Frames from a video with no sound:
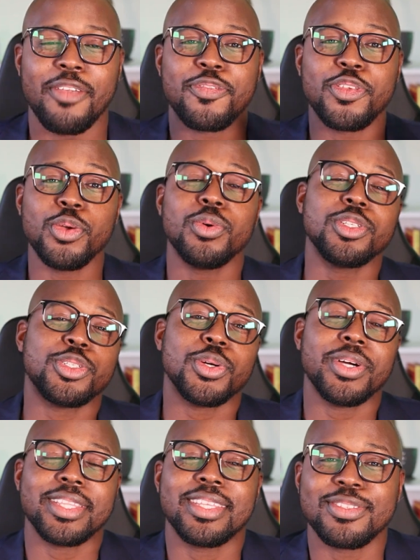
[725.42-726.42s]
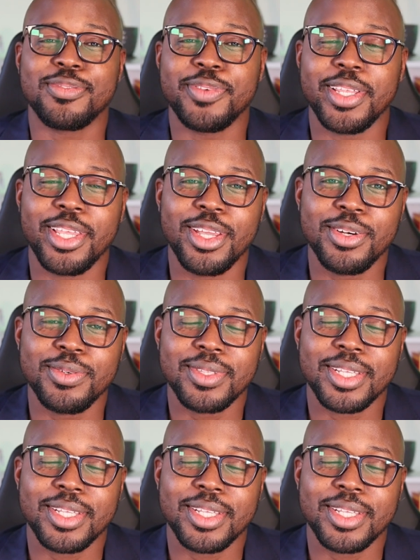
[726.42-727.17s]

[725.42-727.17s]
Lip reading: If you enjoyed this video,